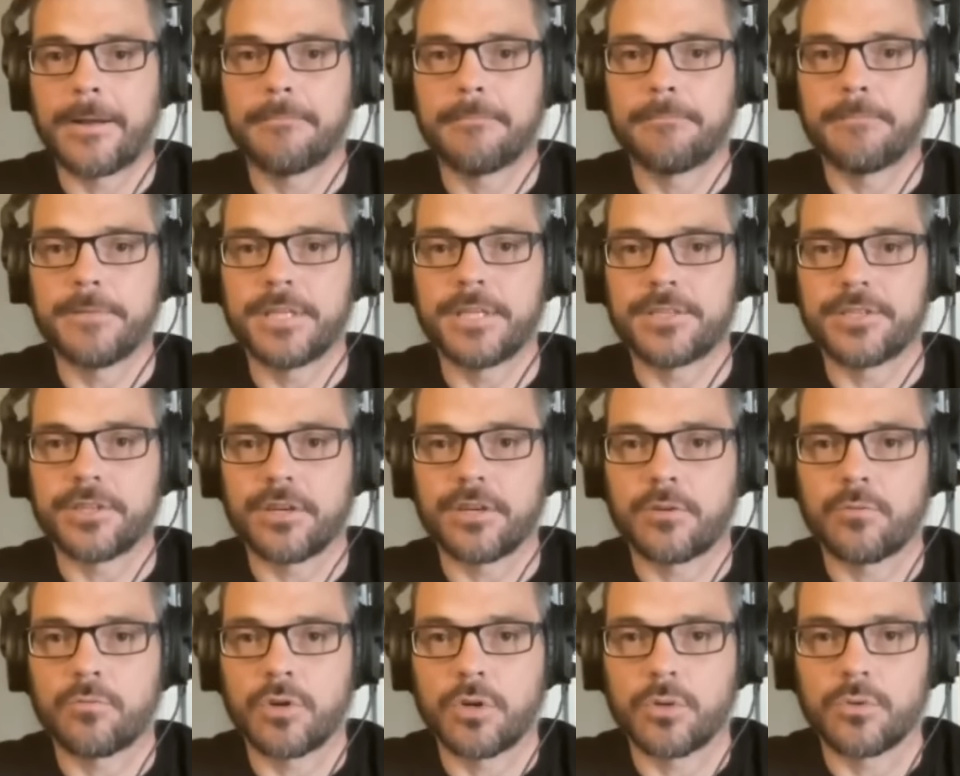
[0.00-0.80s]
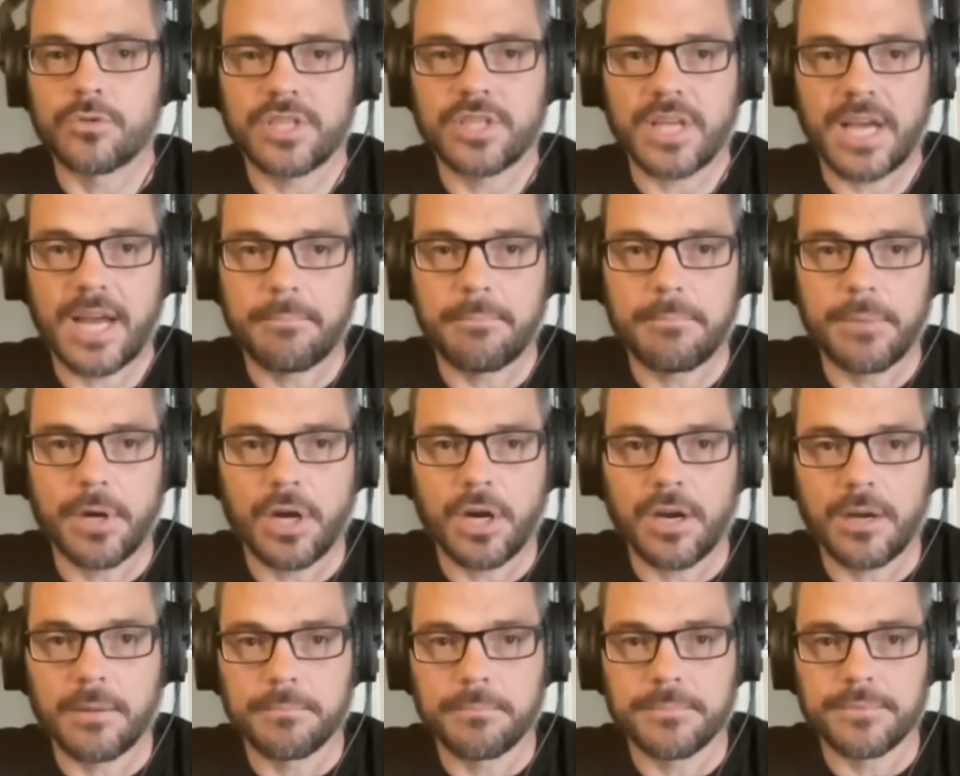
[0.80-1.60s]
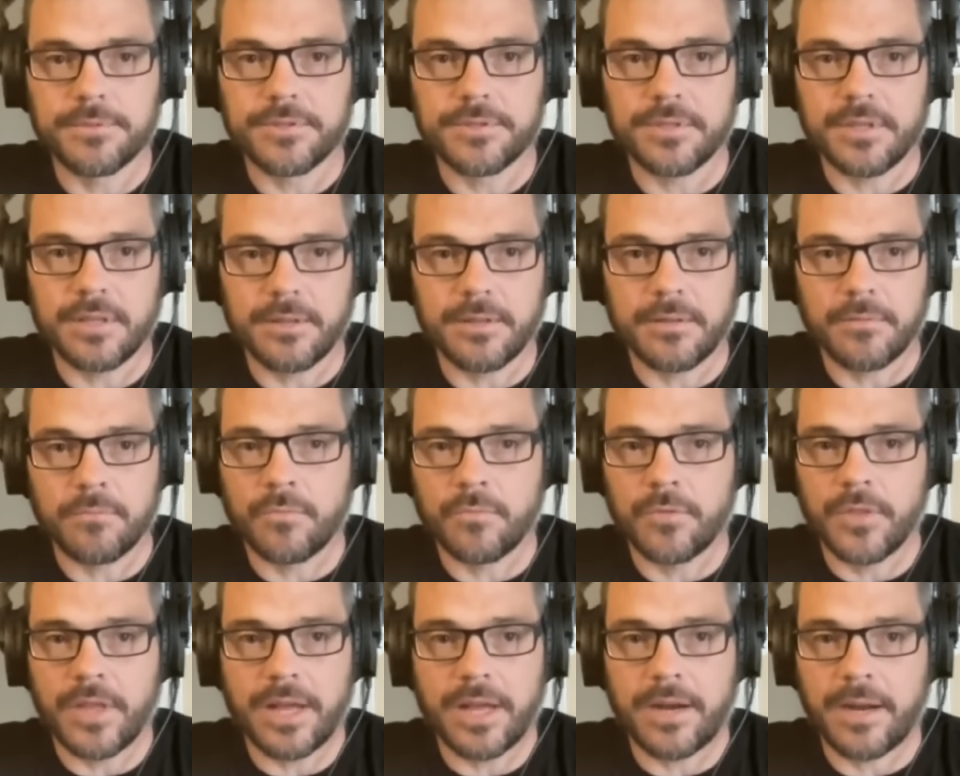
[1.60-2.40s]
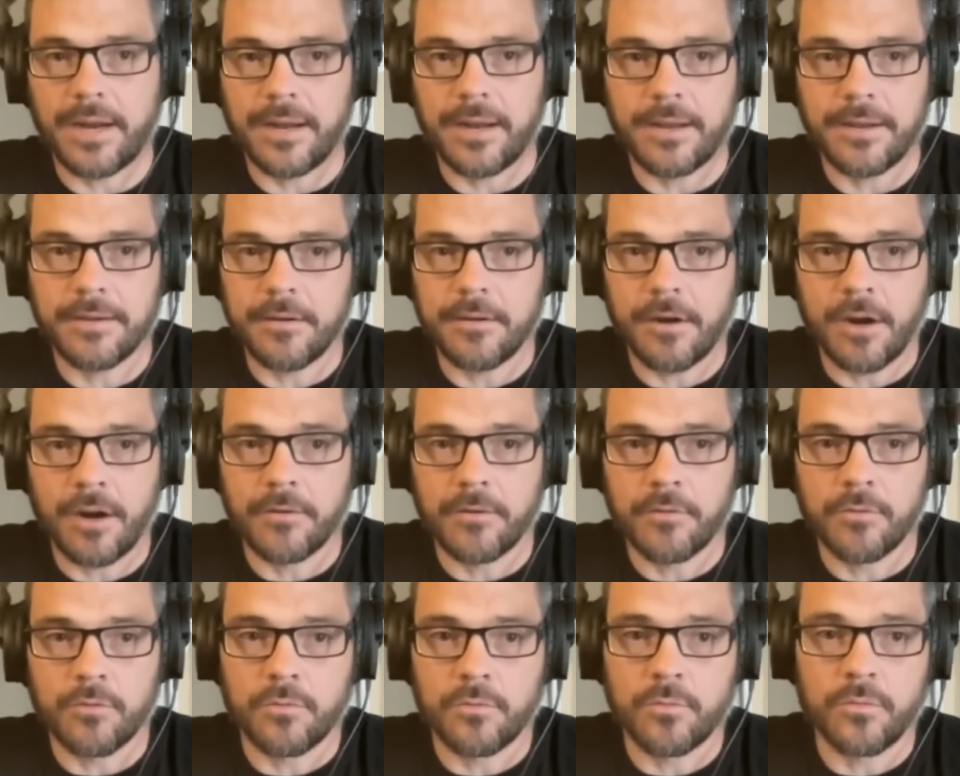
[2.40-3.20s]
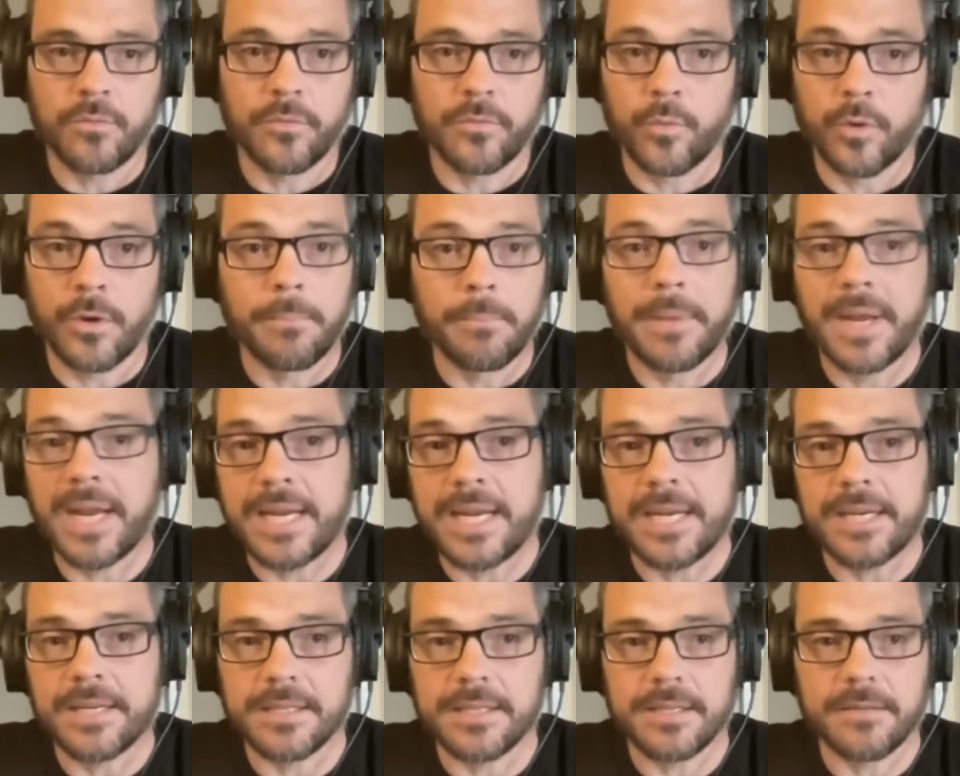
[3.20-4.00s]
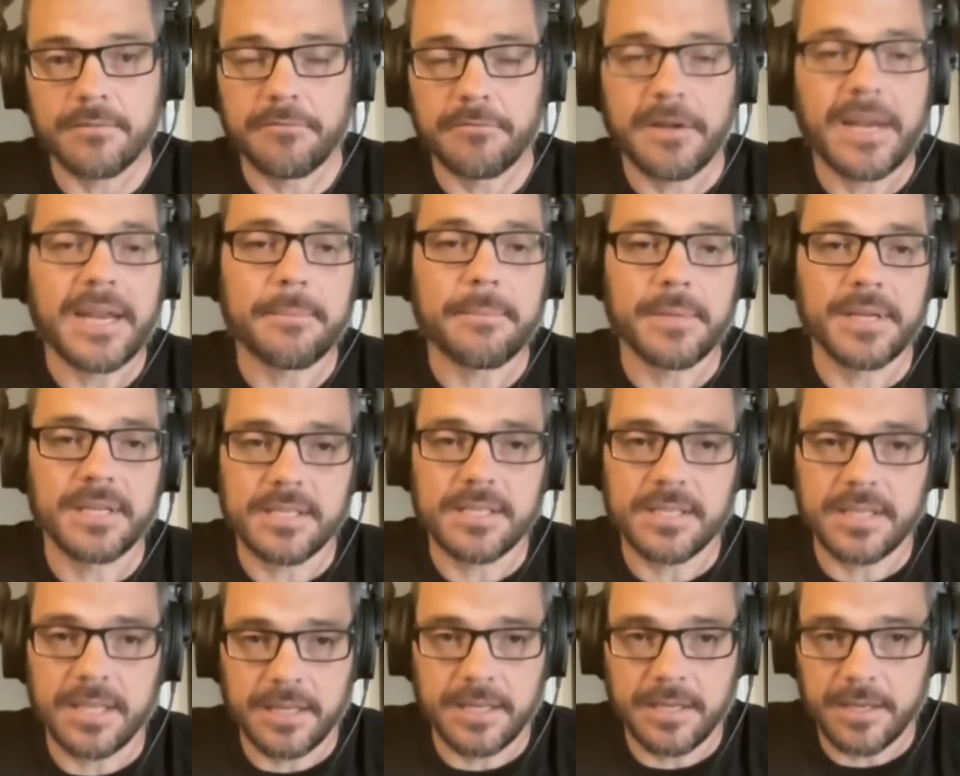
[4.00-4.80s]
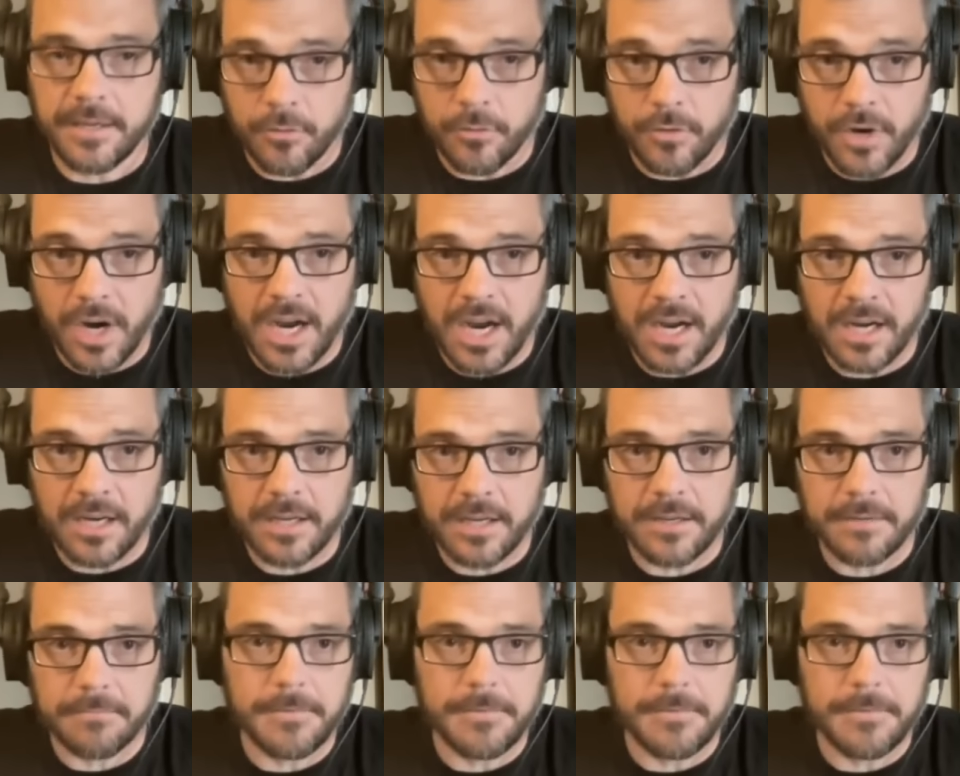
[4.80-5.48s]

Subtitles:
These are roadside bombs that were made famous in Iraq,